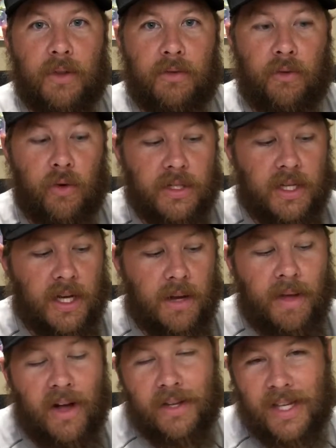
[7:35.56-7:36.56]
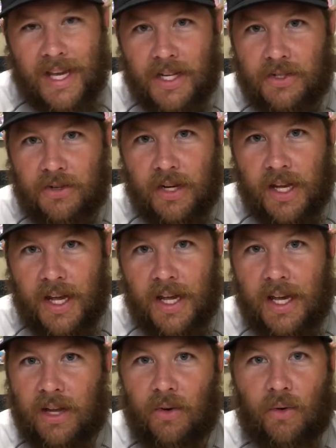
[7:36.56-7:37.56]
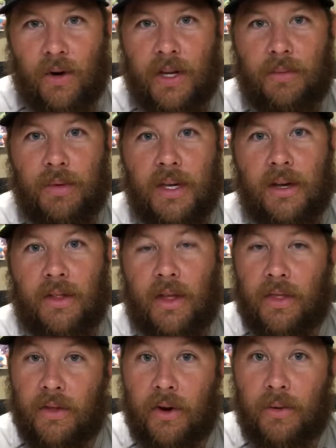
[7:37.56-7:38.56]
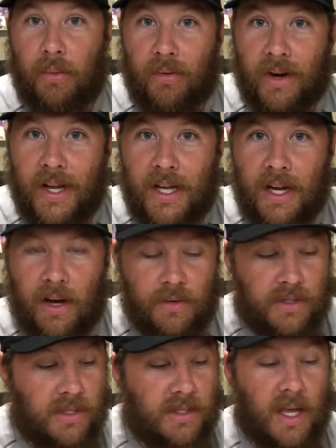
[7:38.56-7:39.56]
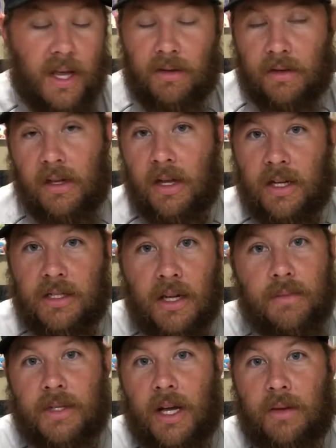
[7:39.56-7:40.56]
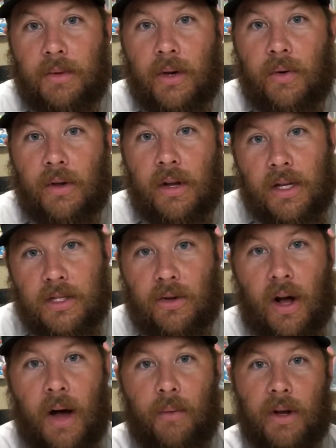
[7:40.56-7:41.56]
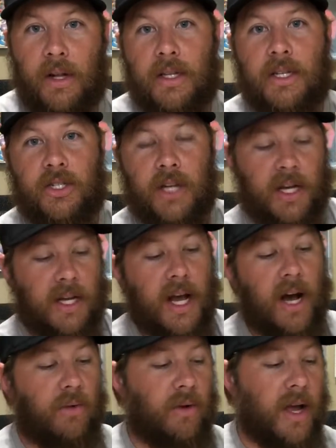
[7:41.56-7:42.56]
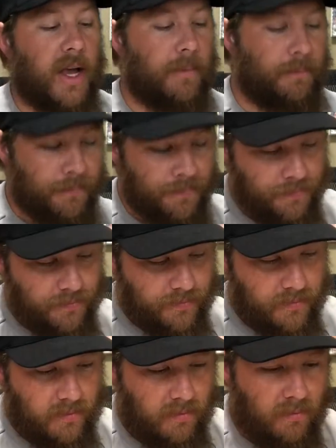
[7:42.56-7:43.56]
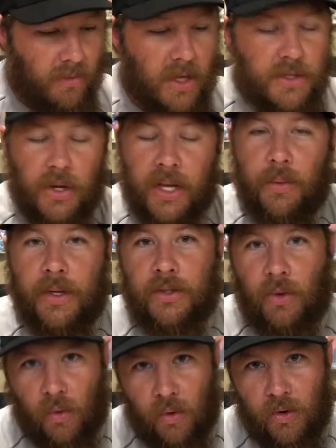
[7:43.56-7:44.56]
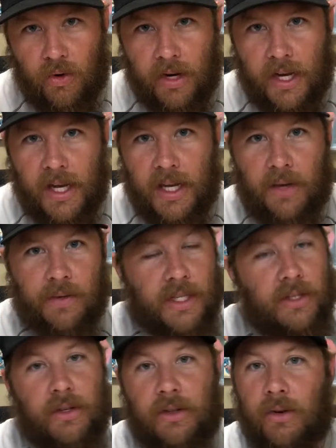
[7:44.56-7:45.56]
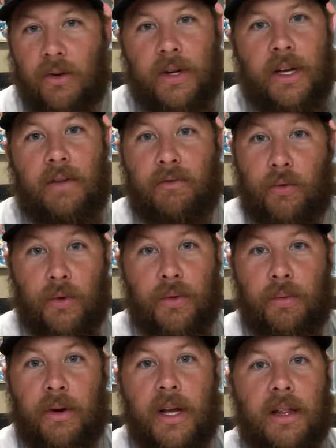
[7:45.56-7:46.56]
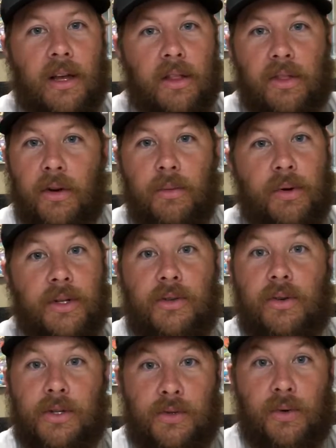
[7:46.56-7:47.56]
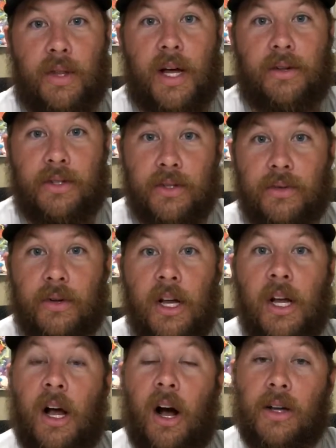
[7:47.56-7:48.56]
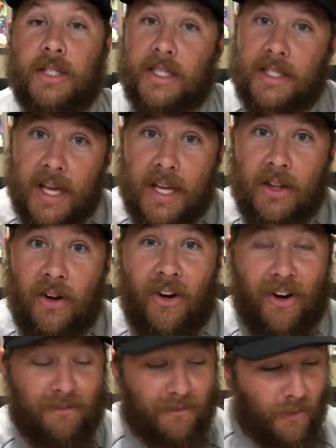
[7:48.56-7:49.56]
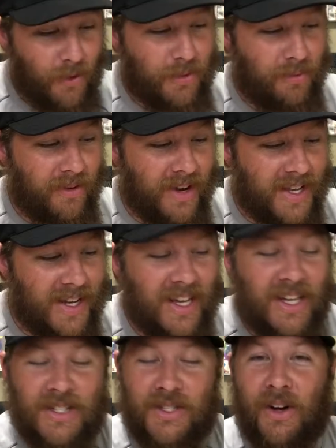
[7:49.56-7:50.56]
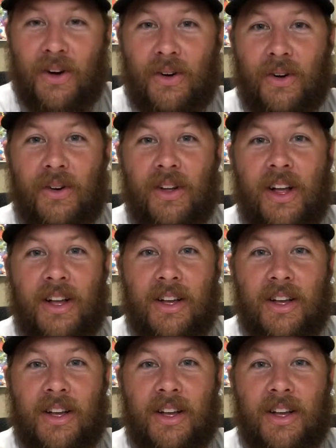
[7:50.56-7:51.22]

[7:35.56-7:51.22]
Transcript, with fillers: for it to come out yesterday and already be on the 3rd print, I was just like, something's got to be going on. So I want to at least check it out, right? So he went to order it and he was like, dude, they're already on 4th print. Like 3rd print's already sold out too. I was like, dang, they're on 4th print. So,